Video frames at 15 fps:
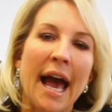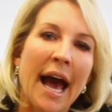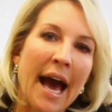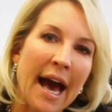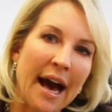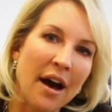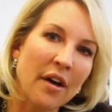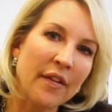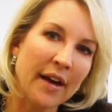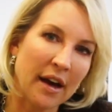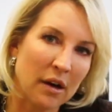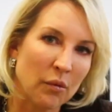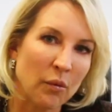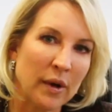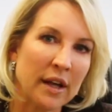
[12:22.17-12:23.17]
how
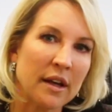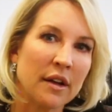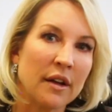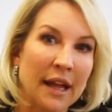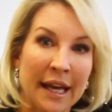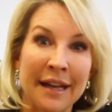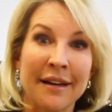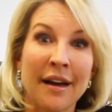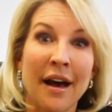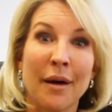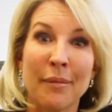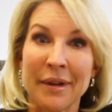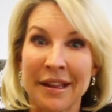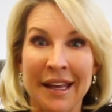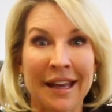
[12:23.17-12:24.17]
that will end
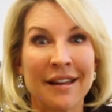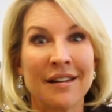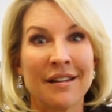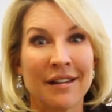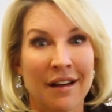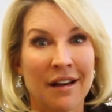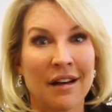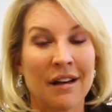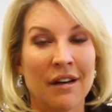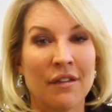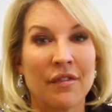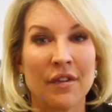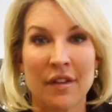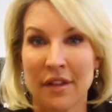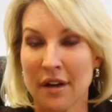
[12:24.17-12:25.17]
up at the end
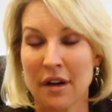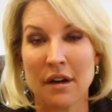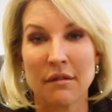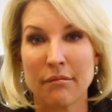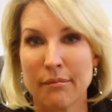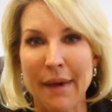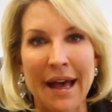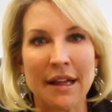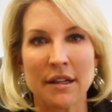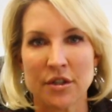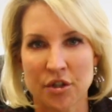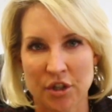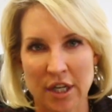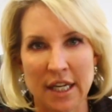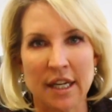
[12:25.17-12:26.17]
of the
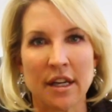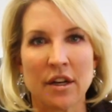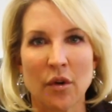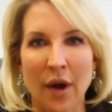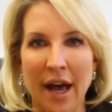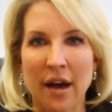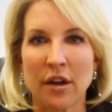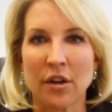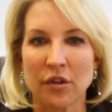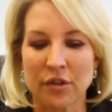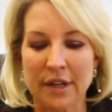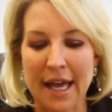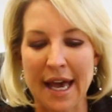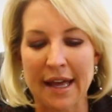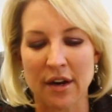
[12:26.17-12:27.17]
balance sheet, you know, how
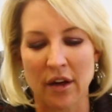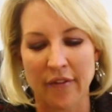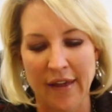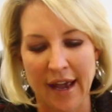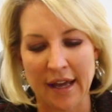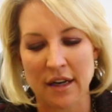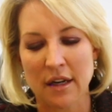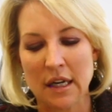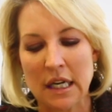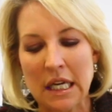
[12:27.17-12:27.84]
you'll net on that.